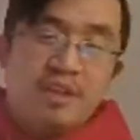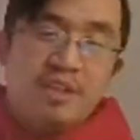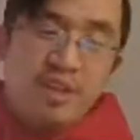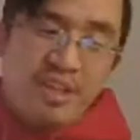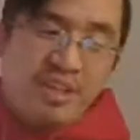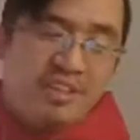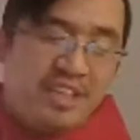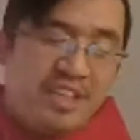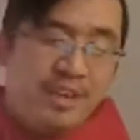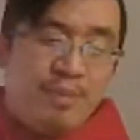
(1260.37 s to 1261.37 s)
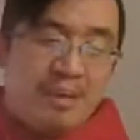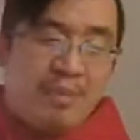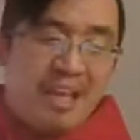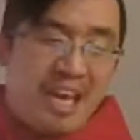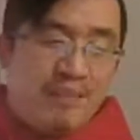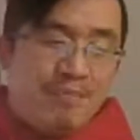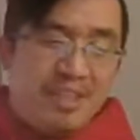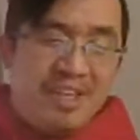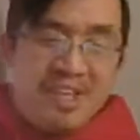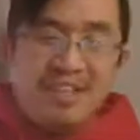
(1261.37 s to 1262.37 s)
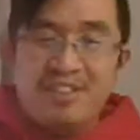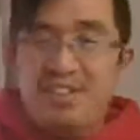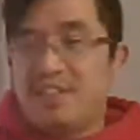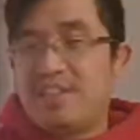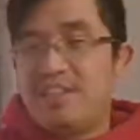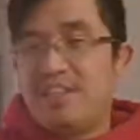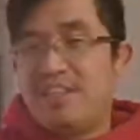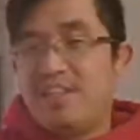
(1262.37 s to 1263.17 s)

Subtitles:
So kids like you make me happy that I can teach.